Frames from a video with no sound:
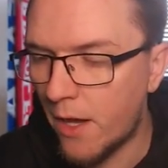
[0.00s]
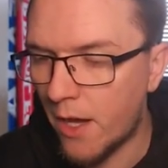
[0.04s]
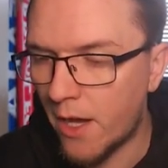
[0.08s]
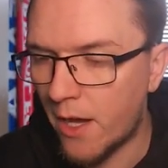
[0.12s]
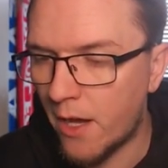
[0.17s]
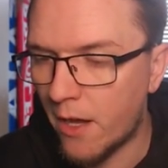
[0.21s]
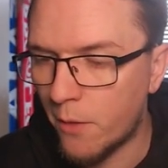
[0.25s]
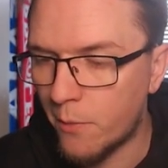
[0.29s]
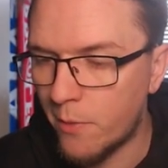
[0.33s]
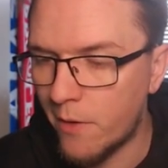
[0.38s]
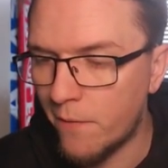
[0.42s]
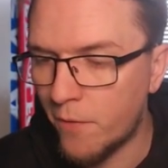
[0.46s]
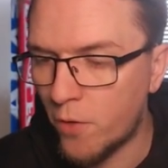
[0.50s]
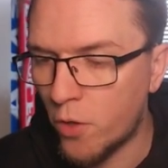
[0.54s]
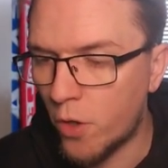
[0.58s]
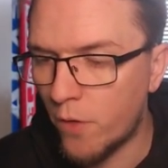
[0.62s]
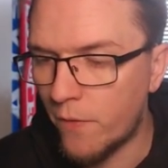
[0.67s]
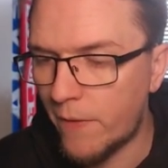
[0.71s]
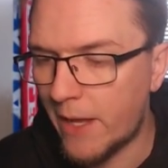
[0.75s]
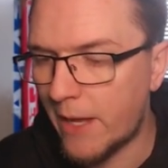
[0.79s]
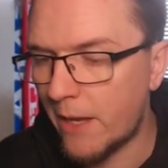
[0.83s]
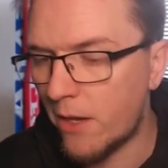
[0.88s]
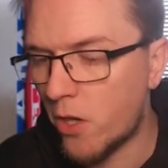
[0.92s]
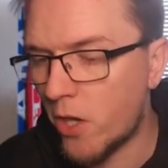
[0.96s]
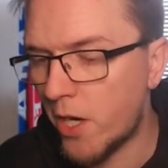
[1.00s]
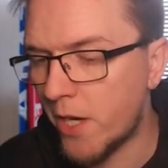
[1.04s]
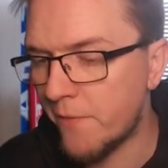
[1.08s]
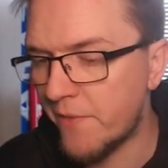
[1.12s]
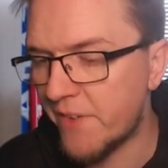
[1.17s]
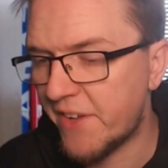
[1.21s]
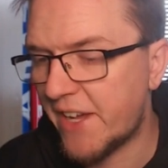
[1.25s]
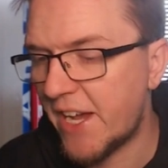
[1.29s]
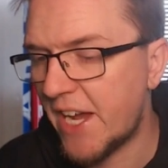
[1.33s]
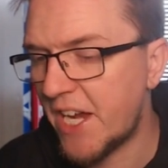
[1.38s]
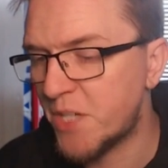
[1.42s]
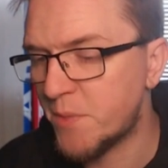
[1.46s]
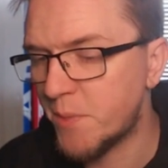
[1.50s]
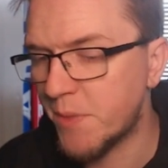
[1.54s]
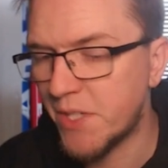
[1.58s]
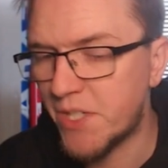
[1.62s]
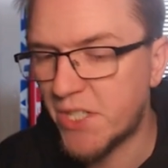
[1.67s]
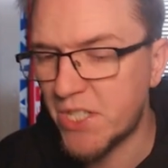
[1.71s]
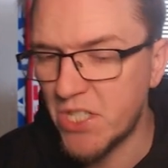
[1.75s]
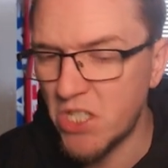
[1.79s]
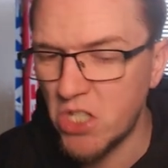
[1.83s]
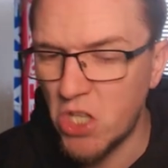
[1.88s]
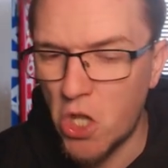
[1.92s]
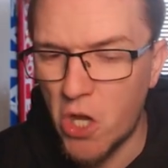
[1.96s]
Uh, we have got that line of engagement
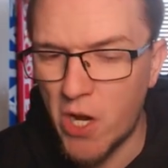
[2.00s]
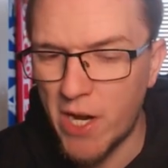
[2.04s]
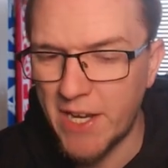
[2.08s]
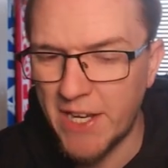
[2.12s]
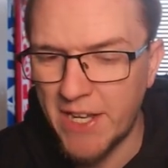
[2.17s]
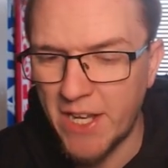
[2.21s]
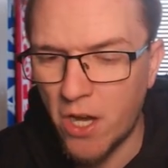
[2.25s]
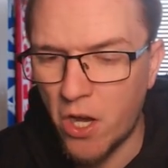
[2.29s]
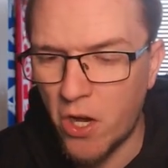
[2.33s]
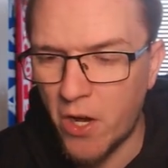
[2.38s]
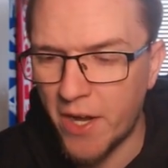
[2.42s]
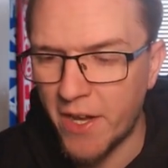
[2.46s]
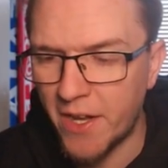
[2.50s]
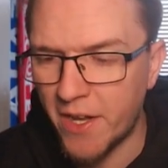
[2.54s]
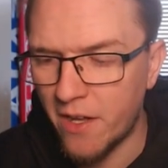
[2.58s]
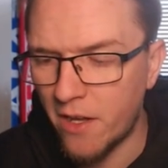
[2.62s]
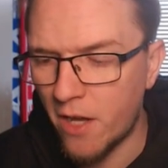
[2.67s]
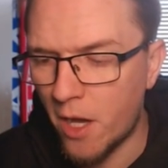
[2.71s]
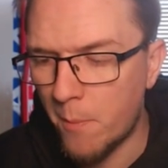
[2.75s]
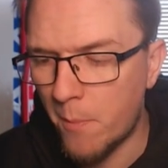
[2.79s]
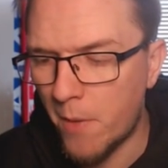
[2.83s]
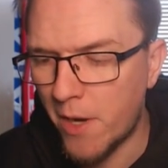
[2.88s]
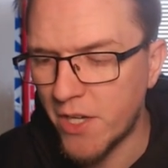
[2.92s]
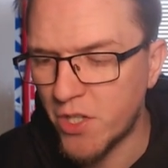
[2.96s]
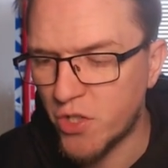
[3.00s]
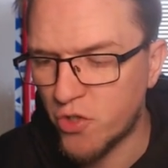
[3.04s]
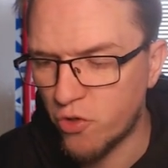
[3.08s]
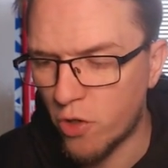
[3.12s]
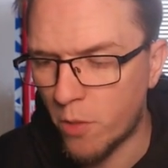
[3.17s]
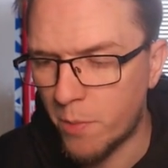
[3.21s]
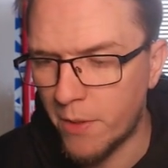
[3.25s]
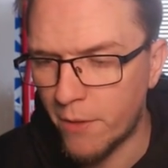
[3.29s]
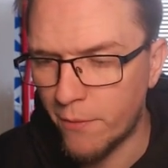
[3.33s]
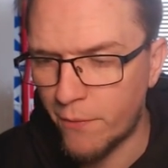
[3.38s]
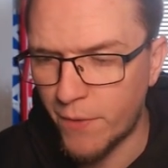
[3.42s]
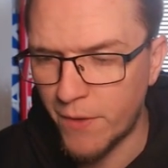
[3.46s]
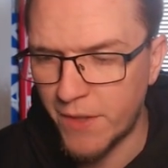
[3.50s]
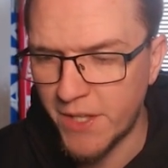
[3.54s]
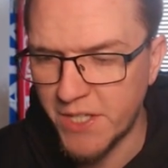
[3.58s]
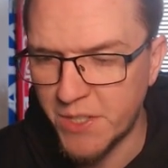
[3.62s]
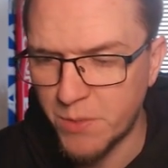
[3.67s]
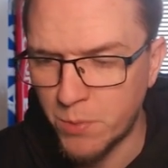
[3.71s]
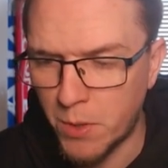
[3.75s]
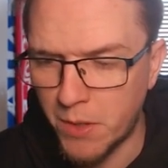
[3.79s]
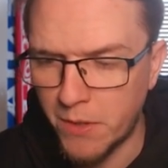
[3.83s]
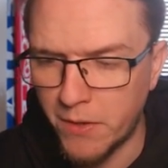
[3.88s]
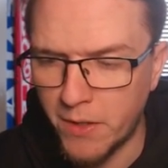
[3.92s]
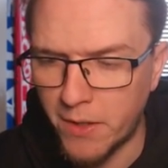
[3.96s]
slightly higher. I might drop it for
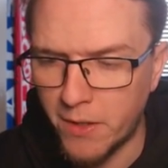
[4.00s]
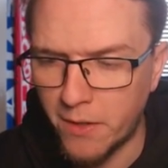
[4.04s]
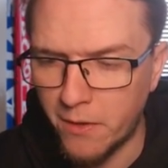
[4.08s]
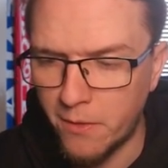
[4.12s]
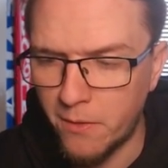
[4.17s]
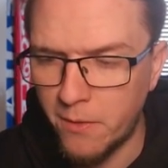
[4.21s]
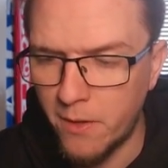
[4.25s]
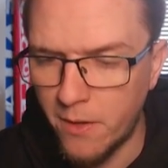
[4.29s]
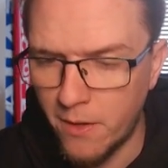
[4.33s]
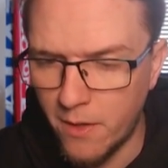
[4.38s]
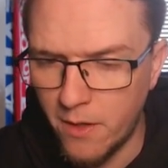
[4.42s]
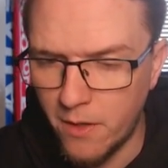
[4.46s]
this one, though.